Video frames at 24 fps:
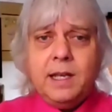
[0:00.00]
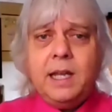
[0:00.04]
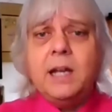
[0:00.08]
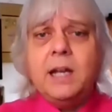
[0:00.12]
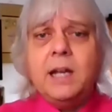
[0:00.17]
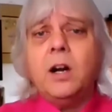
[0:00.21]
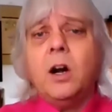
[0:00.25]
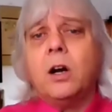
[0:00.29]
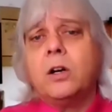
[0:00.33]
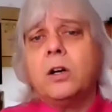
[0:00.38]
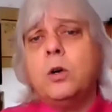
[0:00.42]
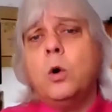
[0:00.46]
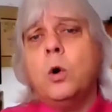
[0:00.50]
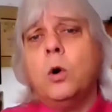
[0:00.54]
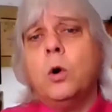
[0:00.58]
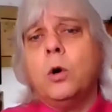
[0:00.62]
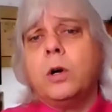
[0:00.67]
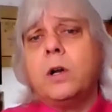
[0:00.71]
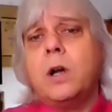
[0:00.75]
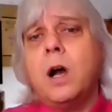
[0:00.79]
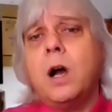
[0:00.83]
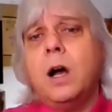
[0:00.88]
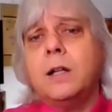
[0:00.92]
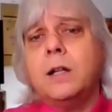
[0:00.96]
In our core
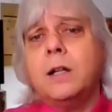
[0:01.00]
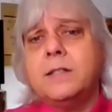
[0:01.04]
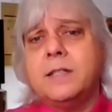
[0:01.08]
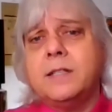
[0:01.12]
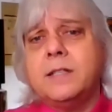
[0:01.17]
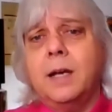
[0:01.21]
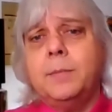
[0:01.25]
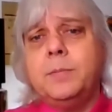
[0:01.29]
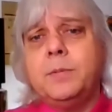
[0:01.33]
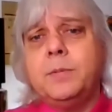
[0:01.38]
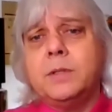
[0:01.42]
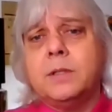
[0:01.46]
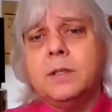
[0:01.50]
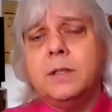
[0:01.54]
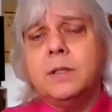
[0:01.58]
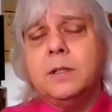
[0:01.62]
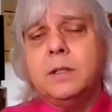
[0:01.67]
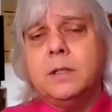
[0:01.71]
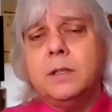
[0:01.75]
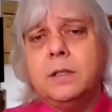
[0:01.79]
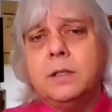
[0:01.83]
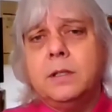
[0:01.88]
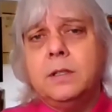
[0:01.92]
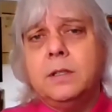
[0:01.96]
concept
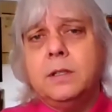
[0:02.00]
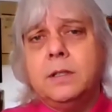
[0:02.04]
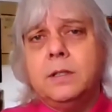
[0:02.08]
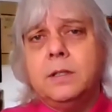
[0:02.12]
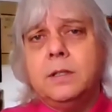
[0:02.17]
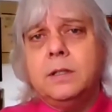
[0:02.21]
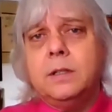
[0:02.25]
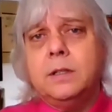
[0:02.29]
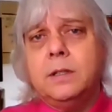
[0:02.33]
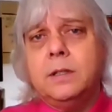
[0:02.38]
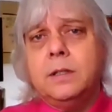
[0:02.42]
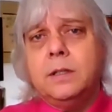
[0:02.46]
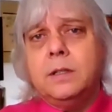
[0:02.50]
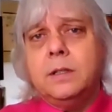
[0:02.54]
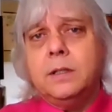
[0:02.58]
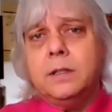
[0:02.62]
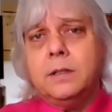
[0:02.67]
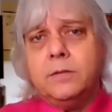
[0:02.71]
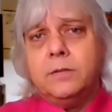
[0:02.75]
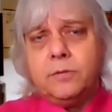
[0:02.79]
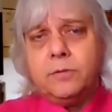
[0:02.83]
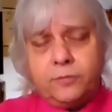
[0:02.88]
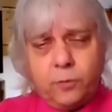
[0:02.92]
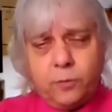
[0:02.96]

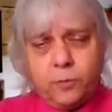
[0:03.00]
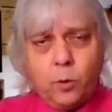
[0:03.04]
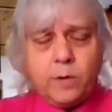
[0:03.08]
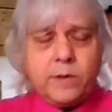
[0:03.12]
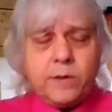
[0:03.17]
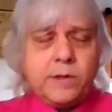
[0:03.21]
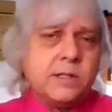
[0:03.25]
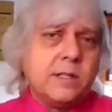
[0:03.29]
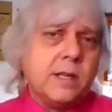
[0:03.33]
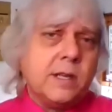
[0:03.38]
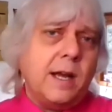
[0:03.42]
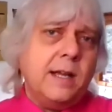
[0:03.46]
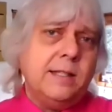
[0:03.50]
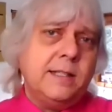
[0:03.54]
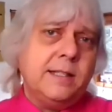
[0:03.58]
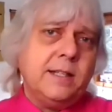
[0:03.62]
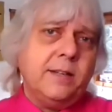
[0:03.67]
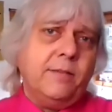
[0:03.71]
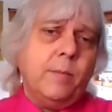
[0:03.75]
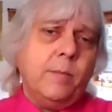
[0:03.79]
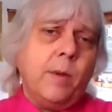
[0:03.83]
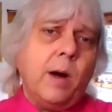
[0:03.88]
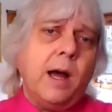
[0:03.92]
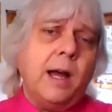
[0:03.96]
for the Science
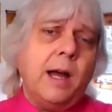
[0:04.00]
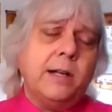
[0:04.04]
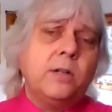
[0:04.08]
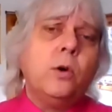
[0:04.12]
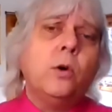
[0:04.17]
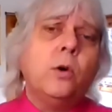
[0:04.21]
of Mind,